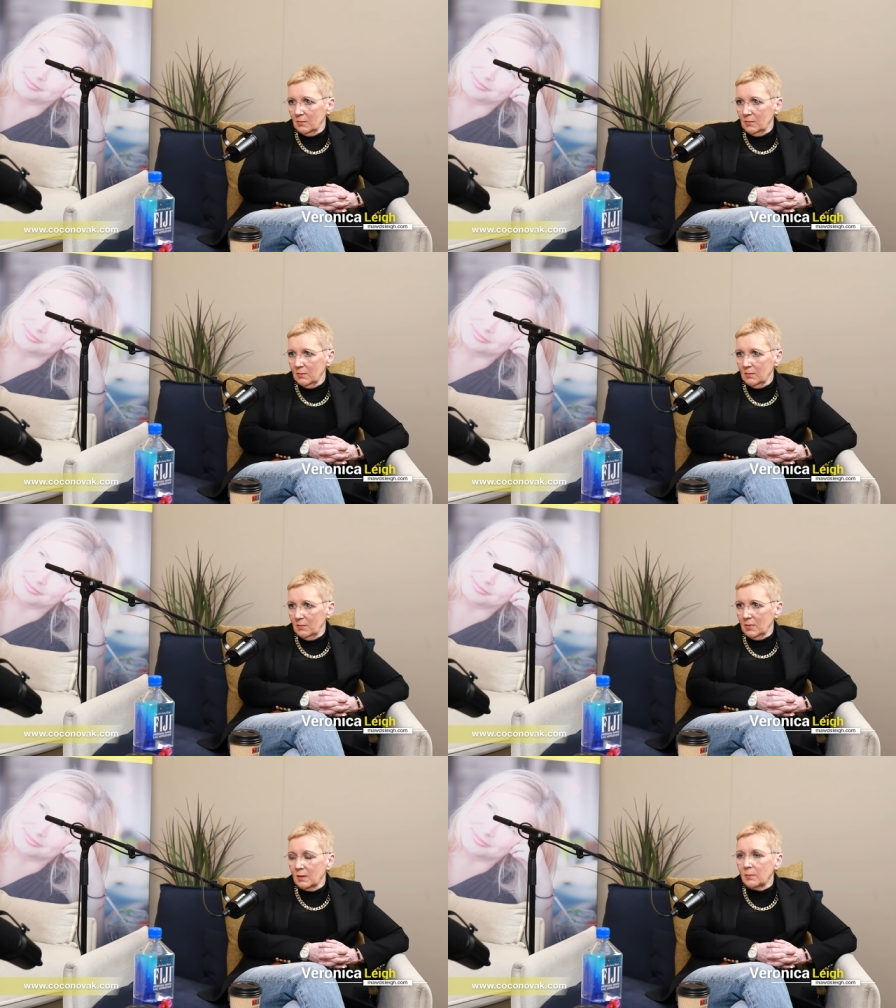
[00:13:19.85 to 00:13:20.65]
Right.
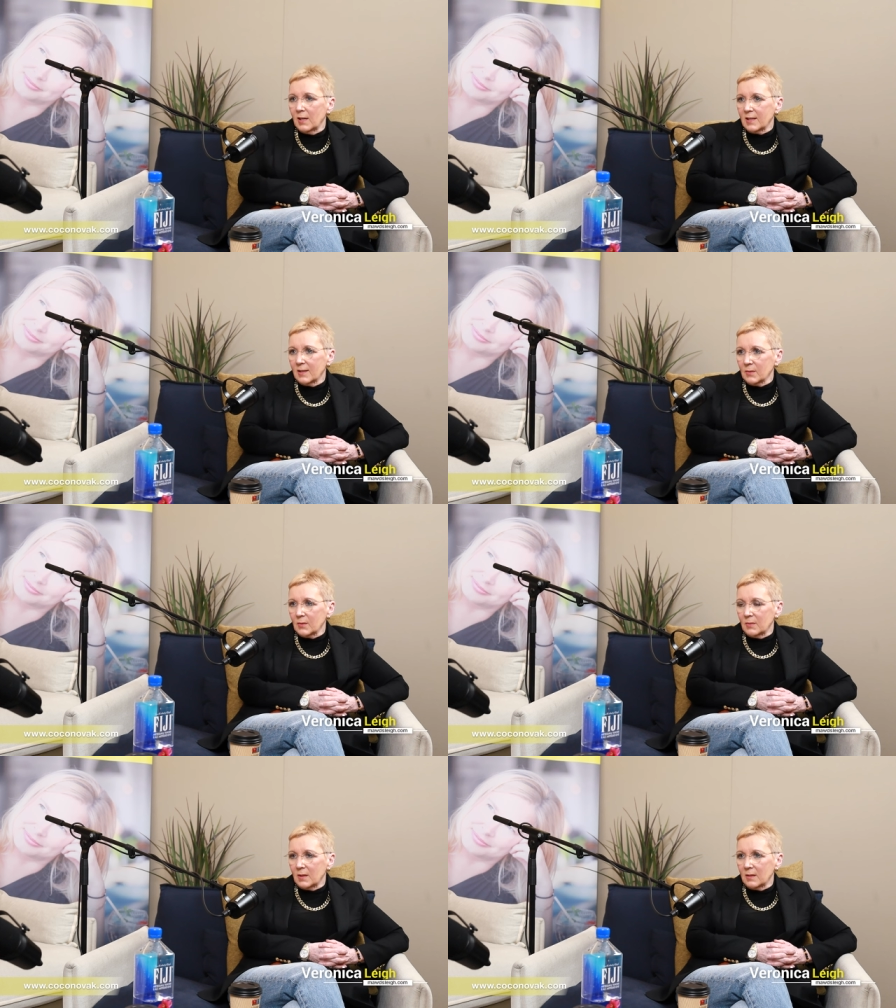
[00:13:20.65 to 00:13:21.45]
But the blackouts
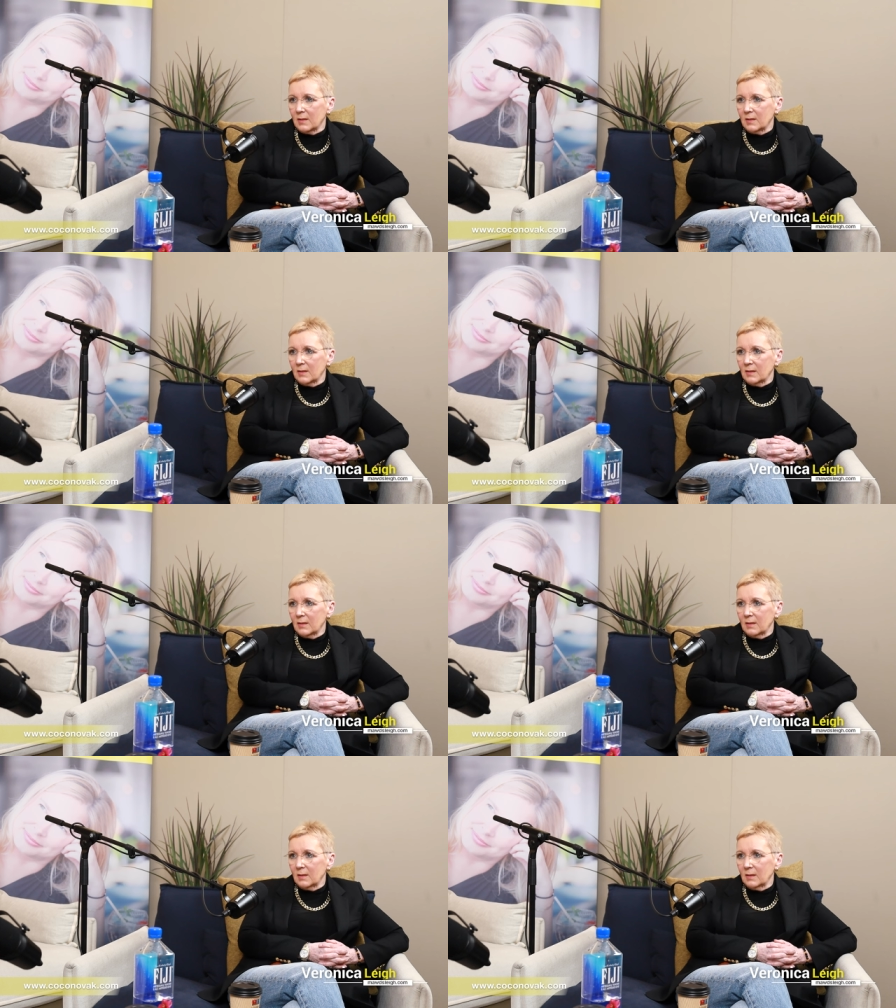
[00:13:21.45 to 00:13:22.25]
were
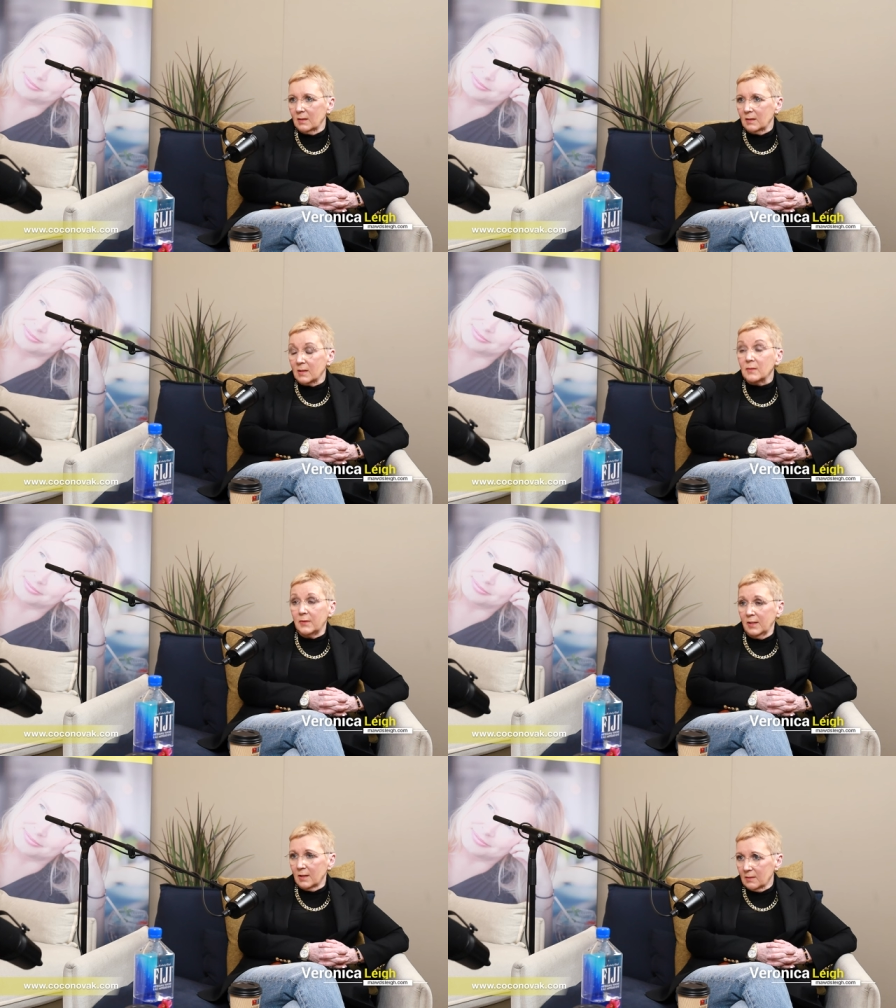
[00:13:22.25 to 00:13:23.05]

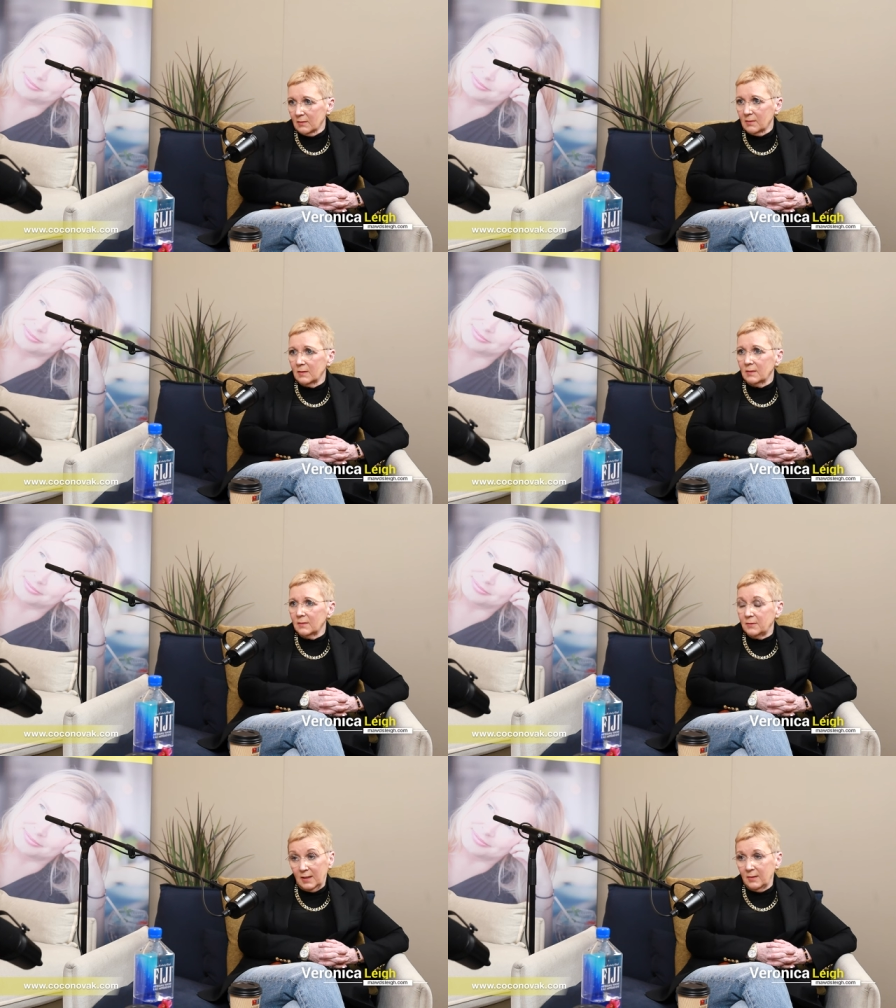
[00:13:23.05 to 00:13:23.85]
severe,
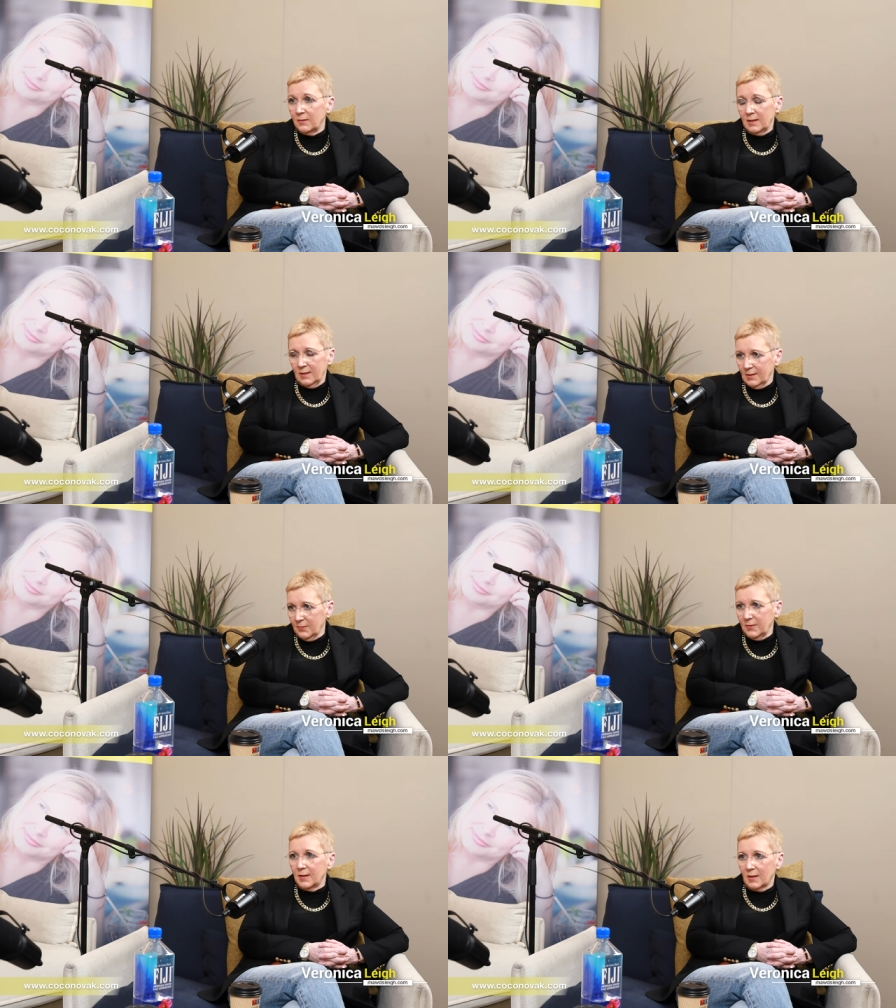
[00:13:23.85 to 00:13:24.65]
very, very
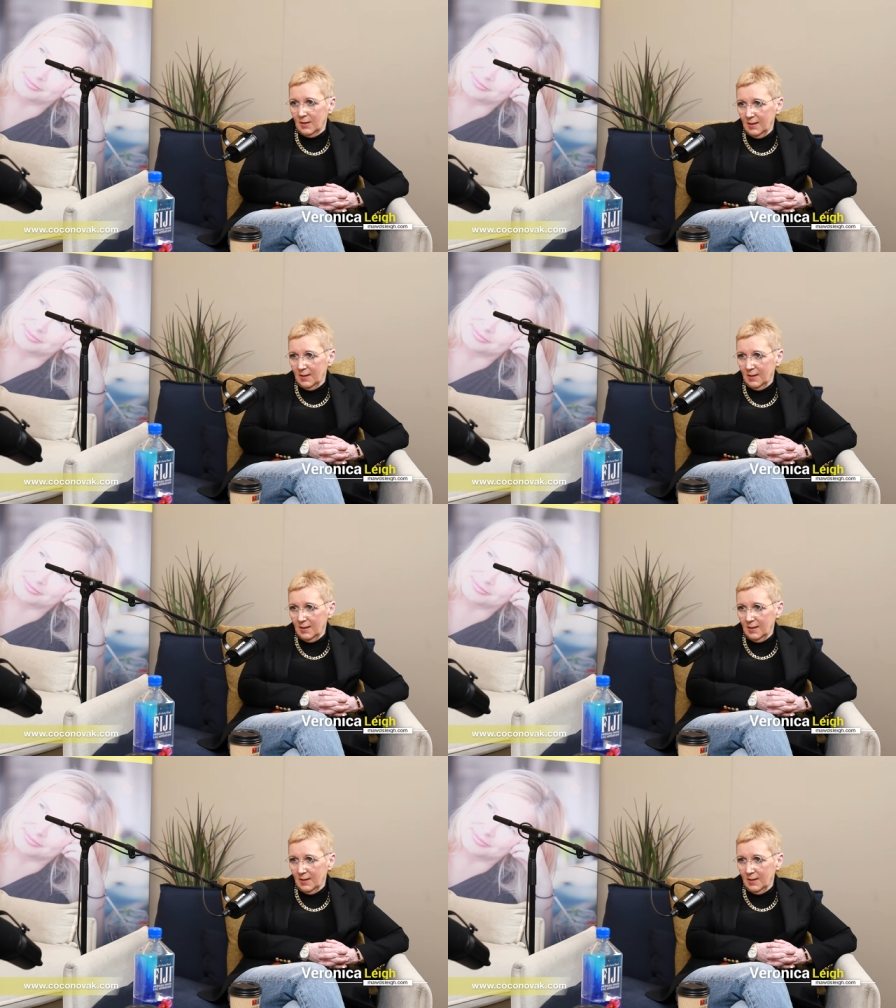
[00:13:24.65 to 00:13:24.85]
severe.